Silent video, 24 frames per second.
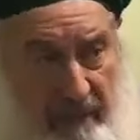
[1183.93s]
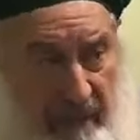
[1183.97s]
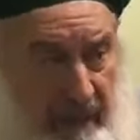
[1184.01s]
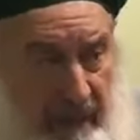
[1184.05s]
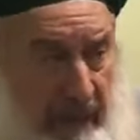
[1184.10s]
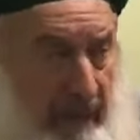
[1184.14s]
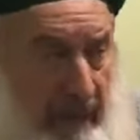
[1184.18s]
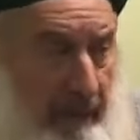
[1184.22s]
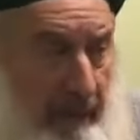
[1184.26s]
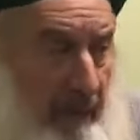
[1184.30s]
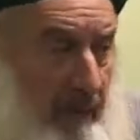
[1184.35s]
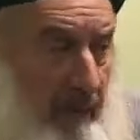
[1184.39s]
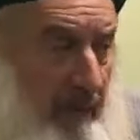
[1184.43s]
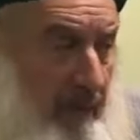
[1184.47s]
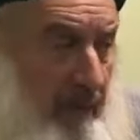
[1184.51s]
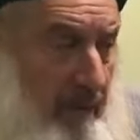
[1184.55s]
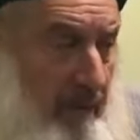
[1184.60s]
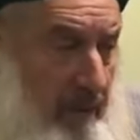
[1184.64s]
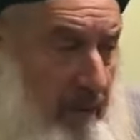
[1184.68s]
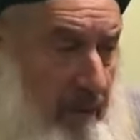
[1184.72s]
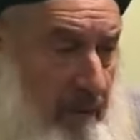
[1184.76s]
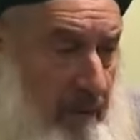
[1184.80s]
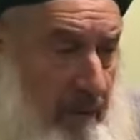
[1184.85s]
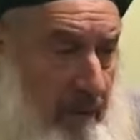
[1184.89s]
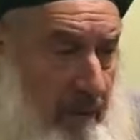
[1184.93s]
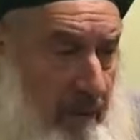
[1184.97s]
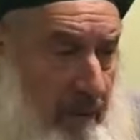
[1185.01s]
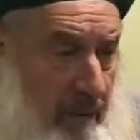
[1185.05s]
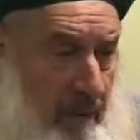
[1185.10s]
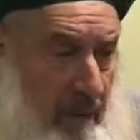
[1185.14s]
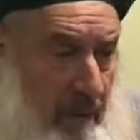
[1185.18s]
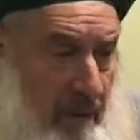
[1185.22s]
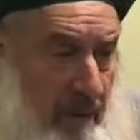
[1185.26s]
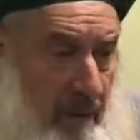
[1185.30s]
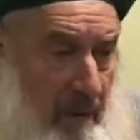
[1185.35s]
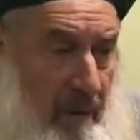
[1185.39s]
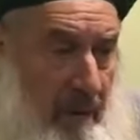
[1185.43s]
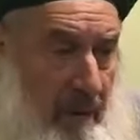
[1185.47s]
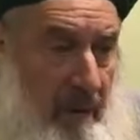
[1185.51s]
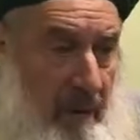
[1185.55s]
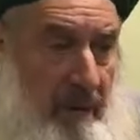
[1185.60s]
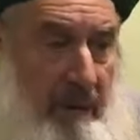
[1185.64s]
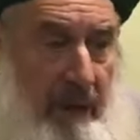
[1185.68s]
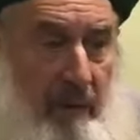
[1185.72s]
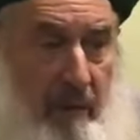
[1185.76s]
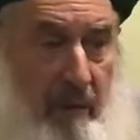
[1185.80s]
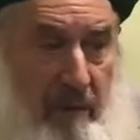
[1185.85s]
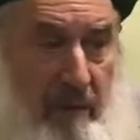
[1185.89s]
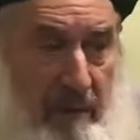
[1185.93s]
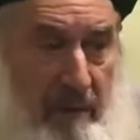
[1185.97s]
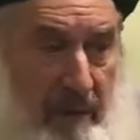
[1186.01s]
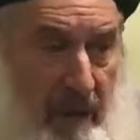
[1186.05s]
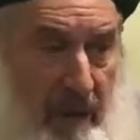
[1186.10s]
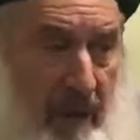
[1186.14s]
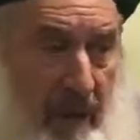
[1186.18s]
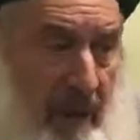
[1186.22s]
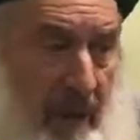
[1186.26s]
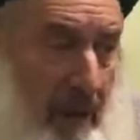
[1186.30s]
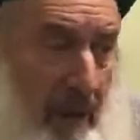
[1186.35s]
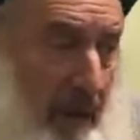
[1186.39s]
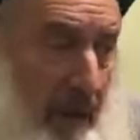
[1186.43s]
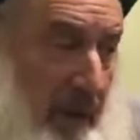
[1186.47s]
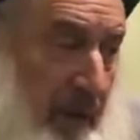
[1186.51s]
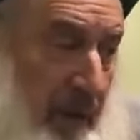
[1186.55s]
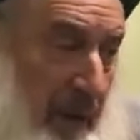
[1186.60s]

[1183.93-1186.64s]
level. They were seeing it.